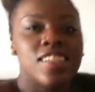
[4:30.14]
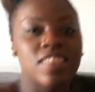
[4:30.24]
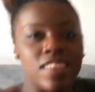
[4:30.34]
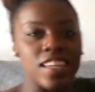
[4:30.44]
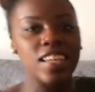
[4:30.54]

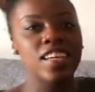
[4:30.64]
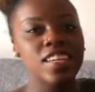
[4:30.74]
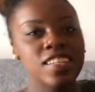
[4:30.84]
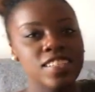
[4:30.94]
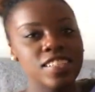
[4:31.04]
So
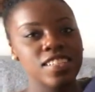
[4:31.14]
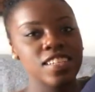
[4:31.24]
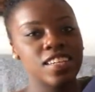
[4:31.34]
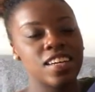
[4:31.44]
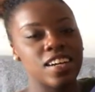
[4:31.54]
these
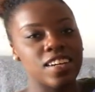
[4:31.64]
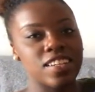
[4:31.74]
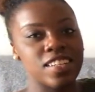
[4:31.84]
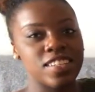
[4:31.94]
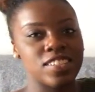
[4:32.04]

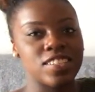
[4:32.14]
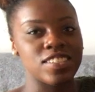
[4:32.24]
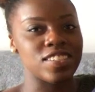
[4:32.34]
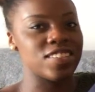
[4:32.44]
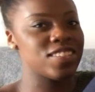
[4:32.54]
are the
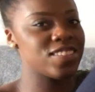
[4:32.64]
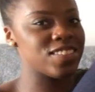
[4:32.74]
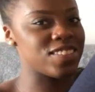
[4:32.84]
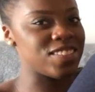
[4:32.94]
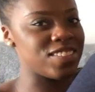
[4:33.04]

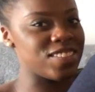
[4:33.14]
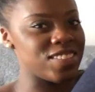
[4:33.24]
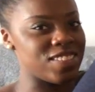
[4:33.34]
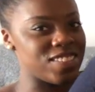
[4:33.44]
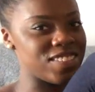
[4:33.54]

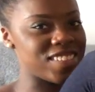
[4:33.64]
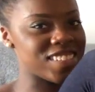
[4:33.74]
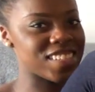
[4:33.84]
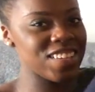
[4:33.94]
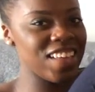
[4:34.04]
shoes.